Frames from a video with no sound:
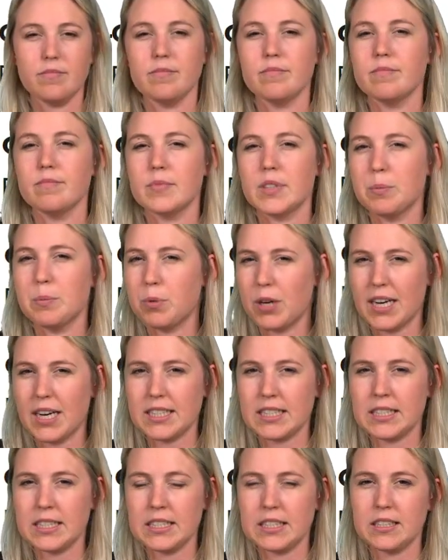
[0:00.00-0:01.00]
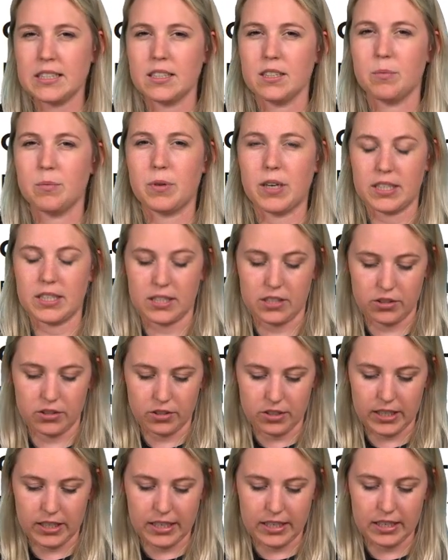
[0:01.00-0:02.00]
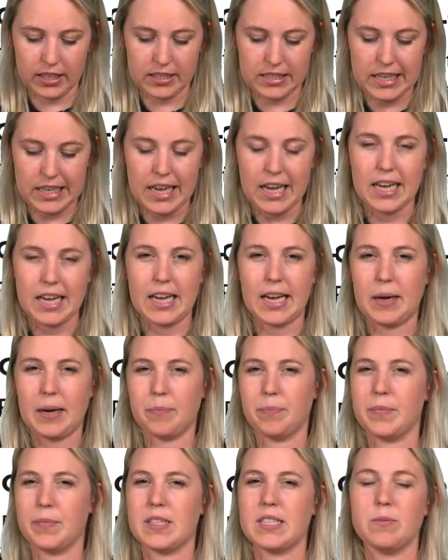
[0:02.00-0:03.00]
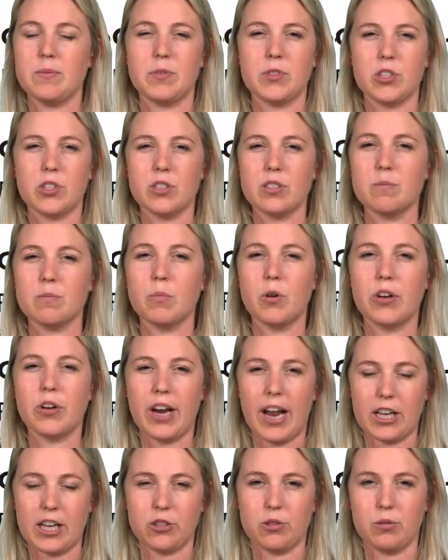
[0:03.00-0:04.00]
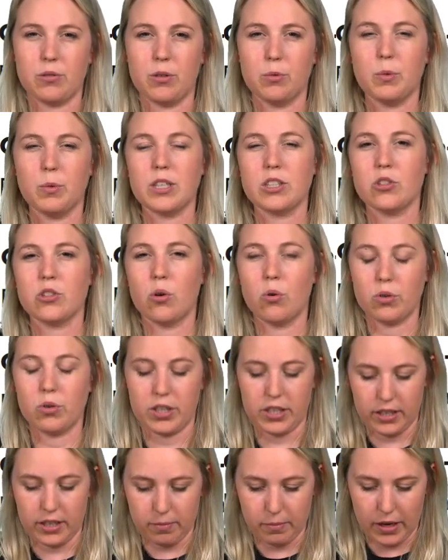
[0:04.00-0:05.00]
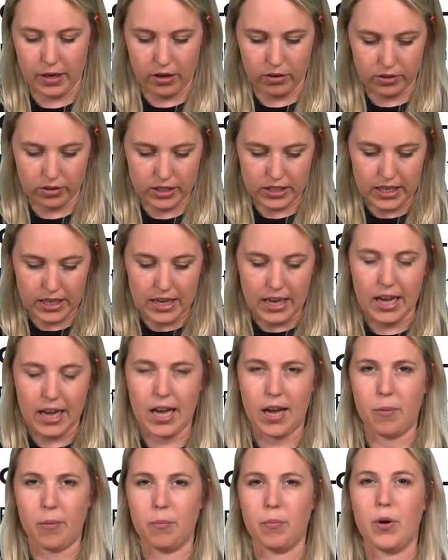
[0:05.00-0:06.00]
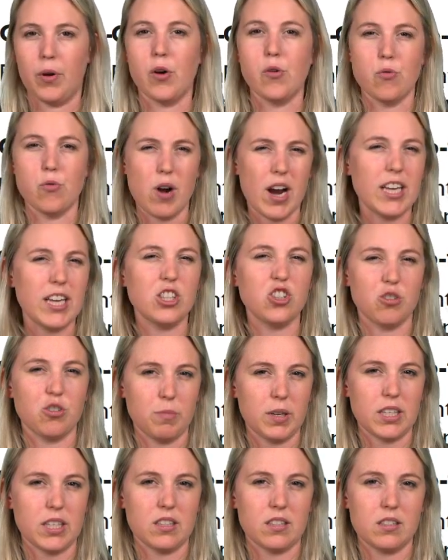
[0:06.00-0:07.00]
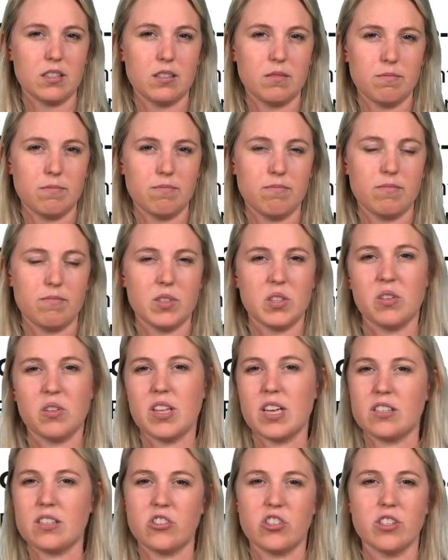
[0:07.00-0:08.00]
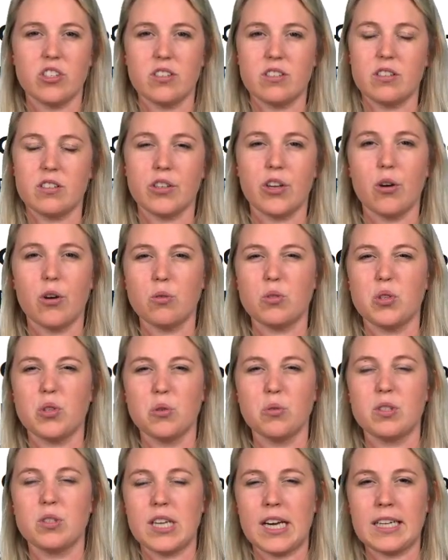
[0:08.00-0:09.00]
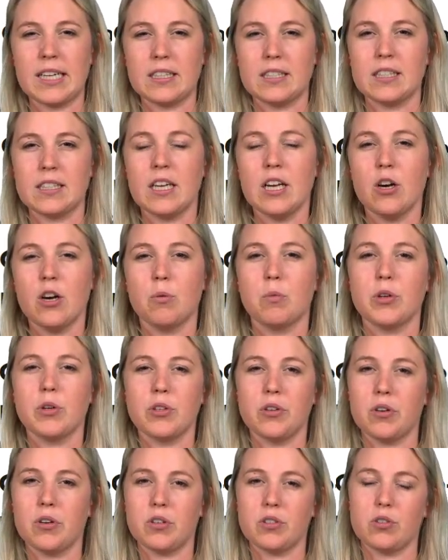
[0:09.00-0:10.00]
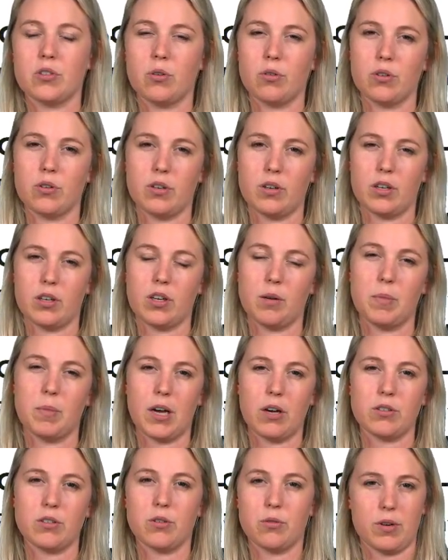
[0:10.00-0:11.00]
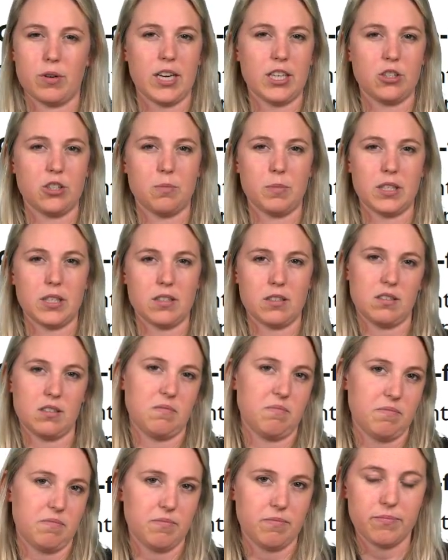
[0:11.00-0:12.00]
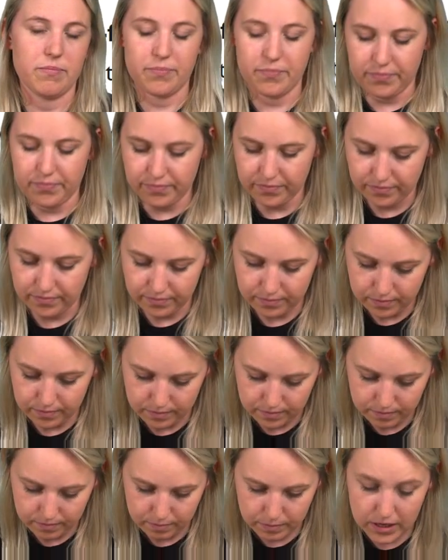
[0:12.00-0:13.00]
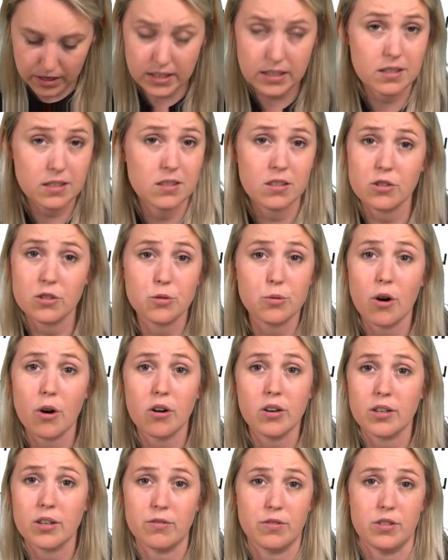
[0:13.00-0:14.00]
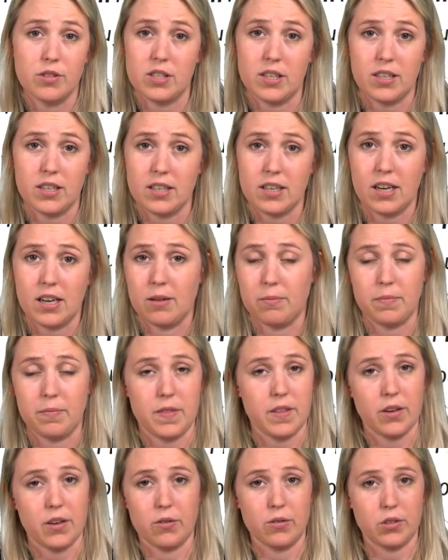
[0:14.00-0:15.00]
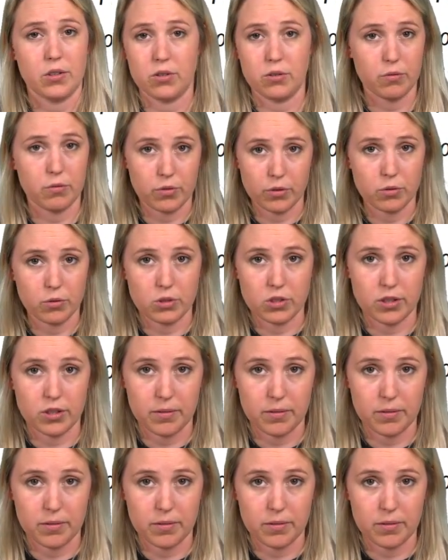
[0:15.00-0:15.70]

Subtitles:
the present continuous seems just more natural when talking about arrangements. So that's just the go-to tense when you talk about arrangements. But it's not wrong if you take the going to future.